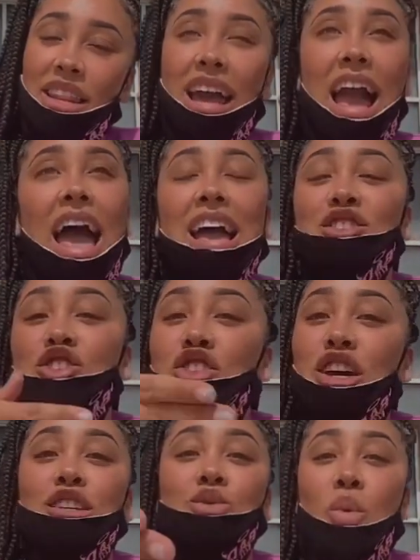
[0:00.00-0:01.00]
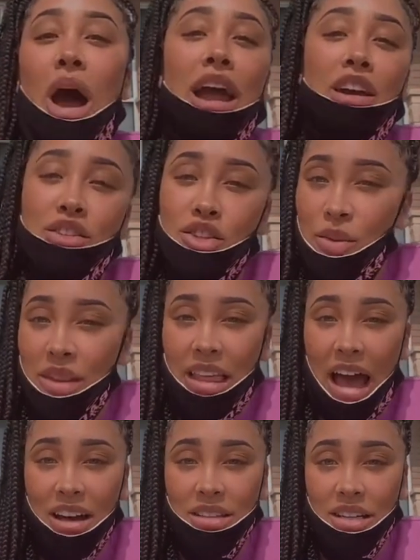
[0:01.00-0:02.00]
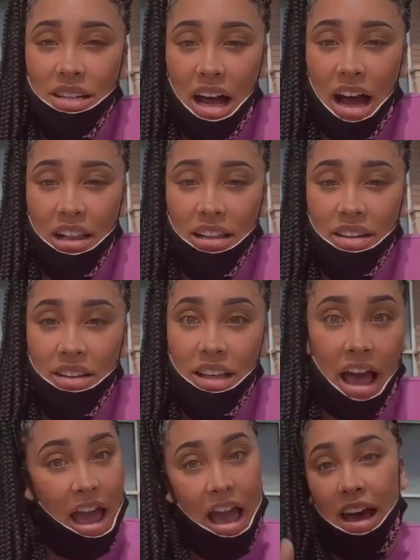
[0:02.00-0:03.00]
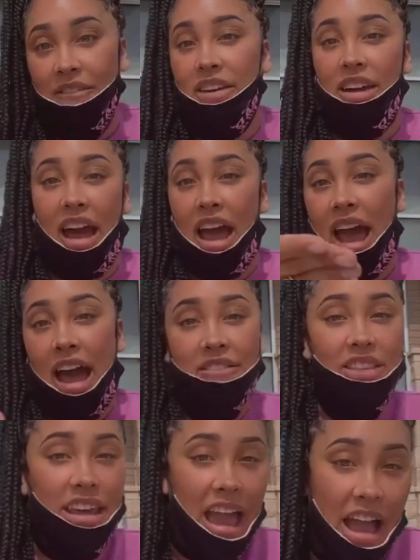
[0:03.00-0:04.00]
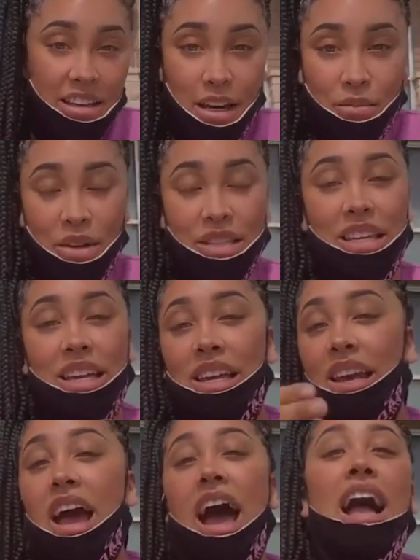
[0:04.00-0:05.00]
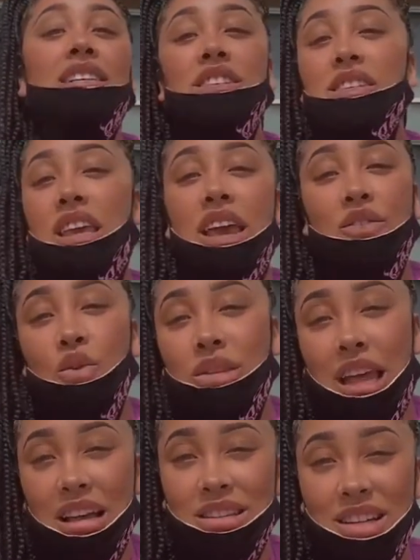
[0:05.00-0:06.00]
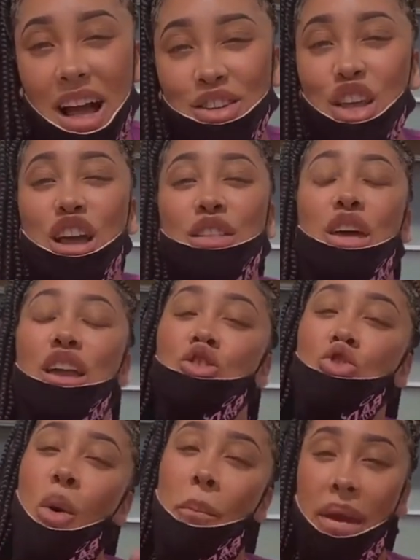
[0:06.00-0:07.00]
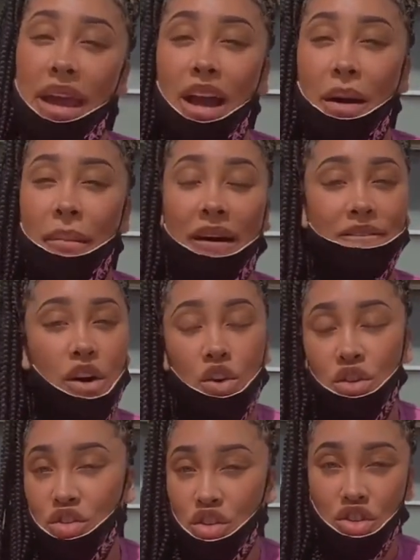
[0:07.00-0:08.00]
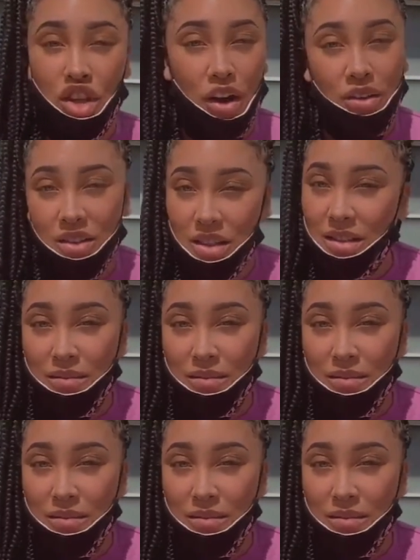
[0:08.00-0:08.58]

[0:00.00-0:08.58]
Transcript: Like, I had just wired you $1,000. I have it. I have the Cash App receipt. I just gave you $1,000. Then you go pick up my phone and just start